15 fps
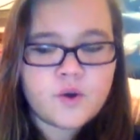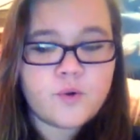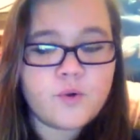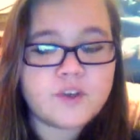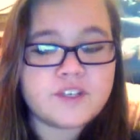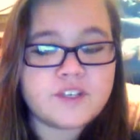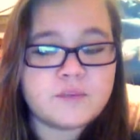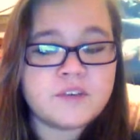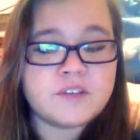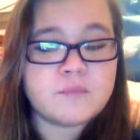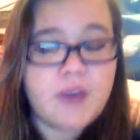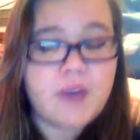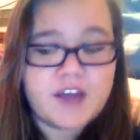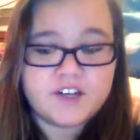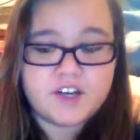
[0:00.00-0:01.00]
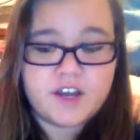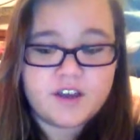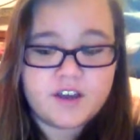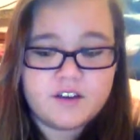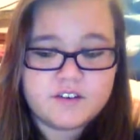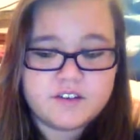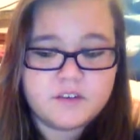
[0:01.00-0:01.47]
Christmas
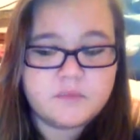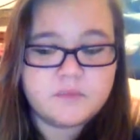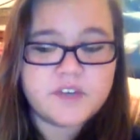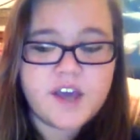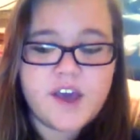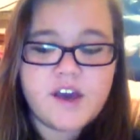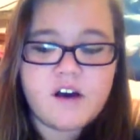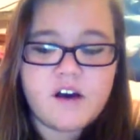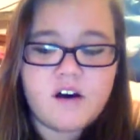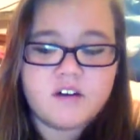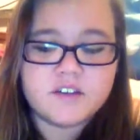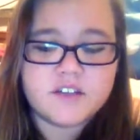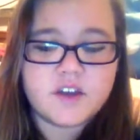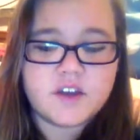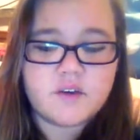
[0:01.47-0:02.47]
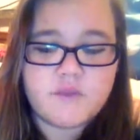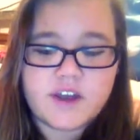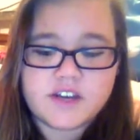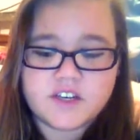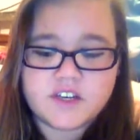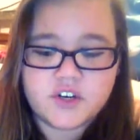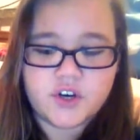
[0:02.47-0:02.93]
magic. Someday I'll see a
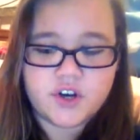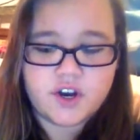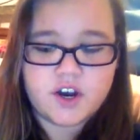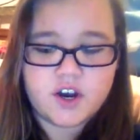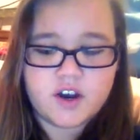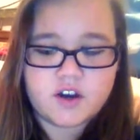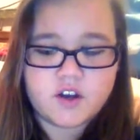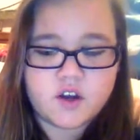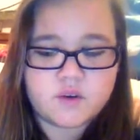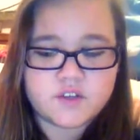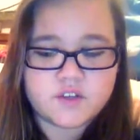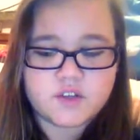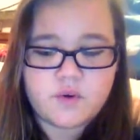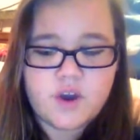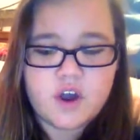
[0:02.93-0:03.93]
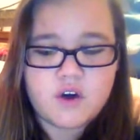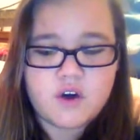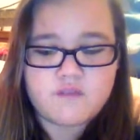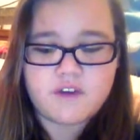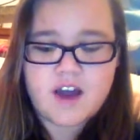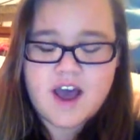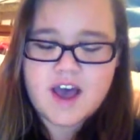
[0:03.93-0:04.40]
reindeer herd go soaring
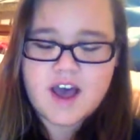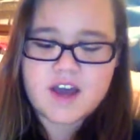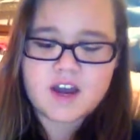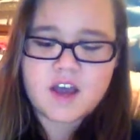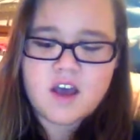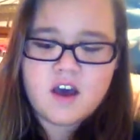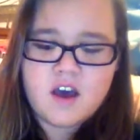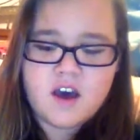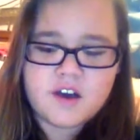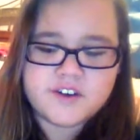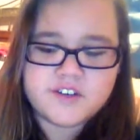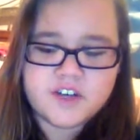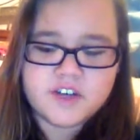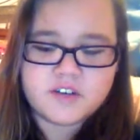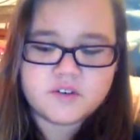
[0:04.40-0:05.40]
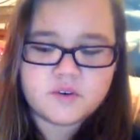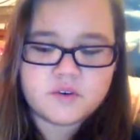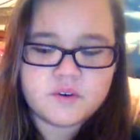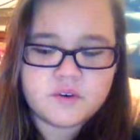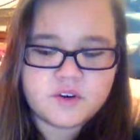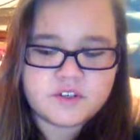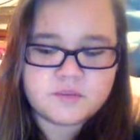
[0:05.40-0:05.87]
overhead. A
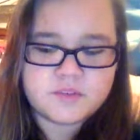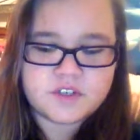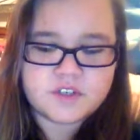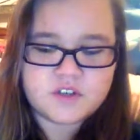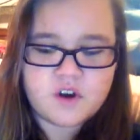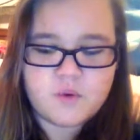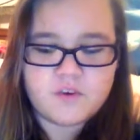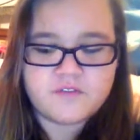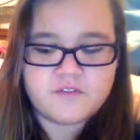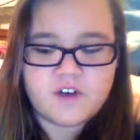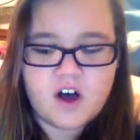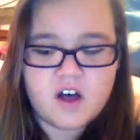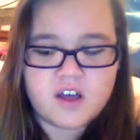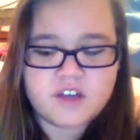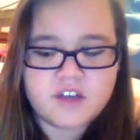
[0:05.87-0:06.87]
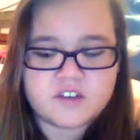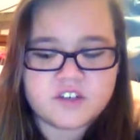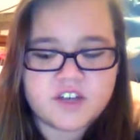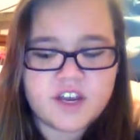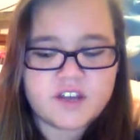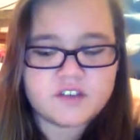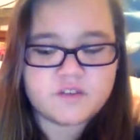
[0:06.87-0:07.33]
gentle Christmas snow will fall,
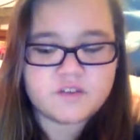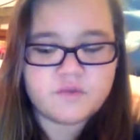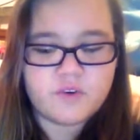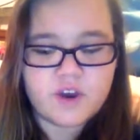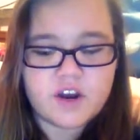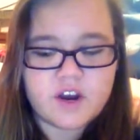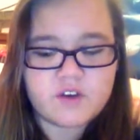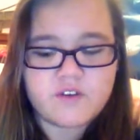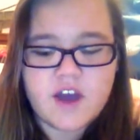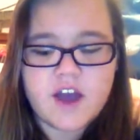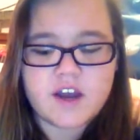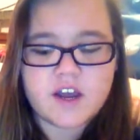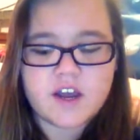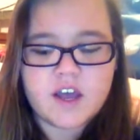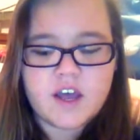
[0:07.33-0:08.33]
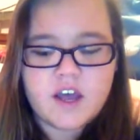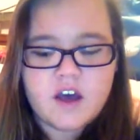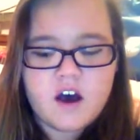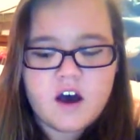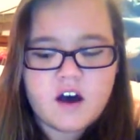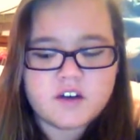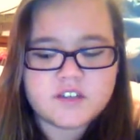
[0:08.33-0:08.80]
its shades of green and red.
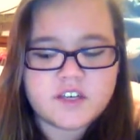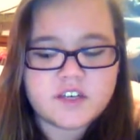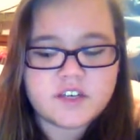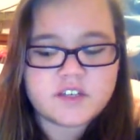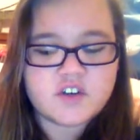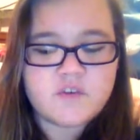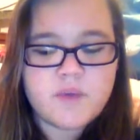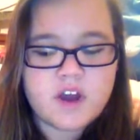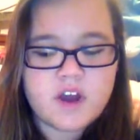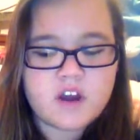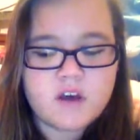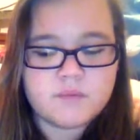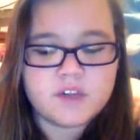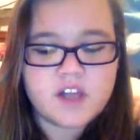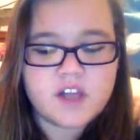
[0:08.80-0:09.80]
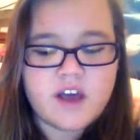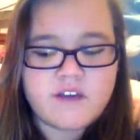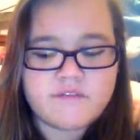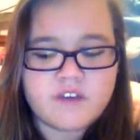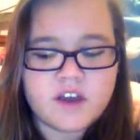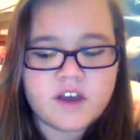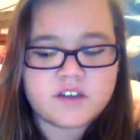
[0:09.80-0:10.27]
I'll see a snowman come to
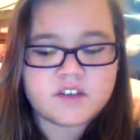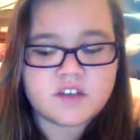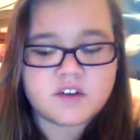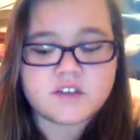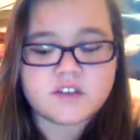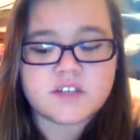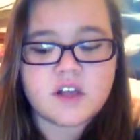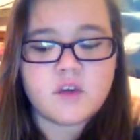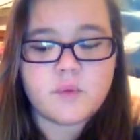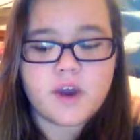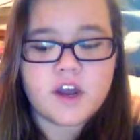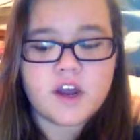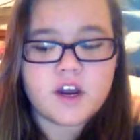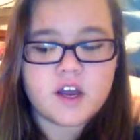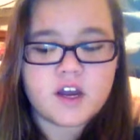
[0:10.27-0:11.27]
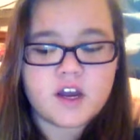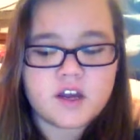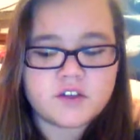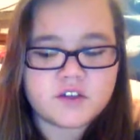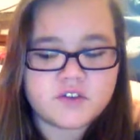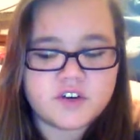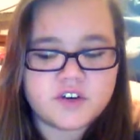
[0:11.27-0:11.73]
life and start to celebrate. And
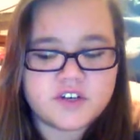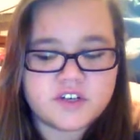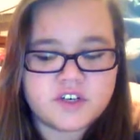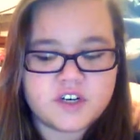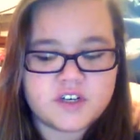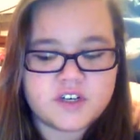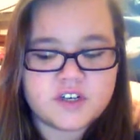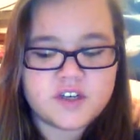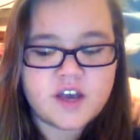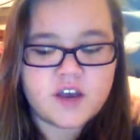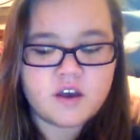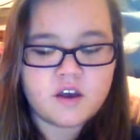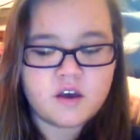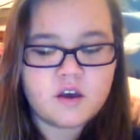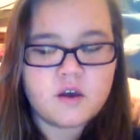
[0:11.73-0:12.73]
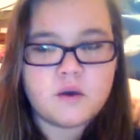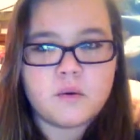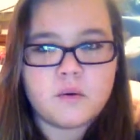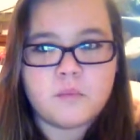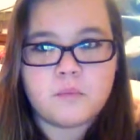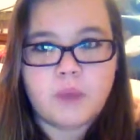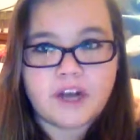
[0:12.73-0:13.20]
on the strange enchanted day,
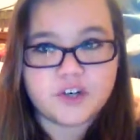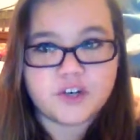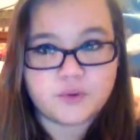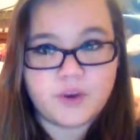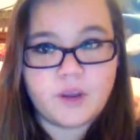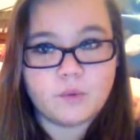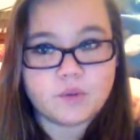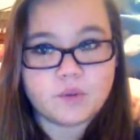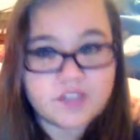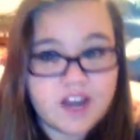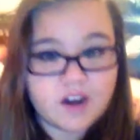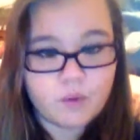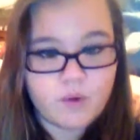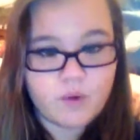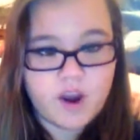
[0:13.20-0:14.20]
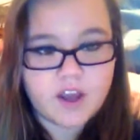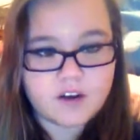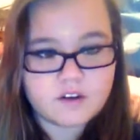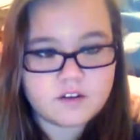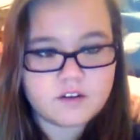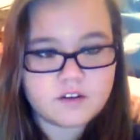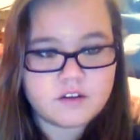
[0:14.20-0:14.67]
my tree will stand upright.